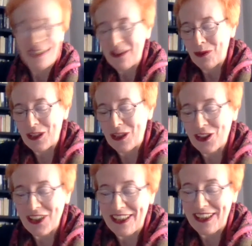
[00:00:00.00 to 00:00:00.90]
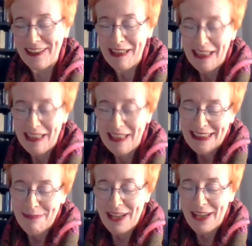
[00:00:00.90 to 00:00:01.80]
which
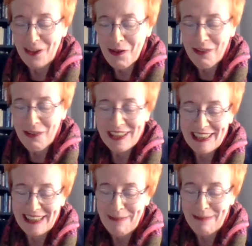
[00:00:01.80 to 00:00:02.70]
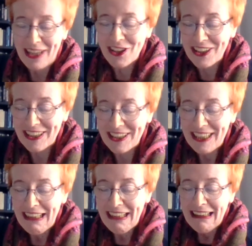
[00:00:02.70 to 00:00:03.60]
Manuel already mentioned,
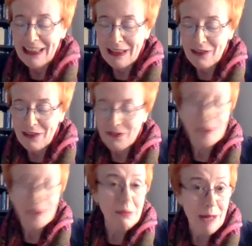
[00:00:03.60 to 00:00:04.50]
from the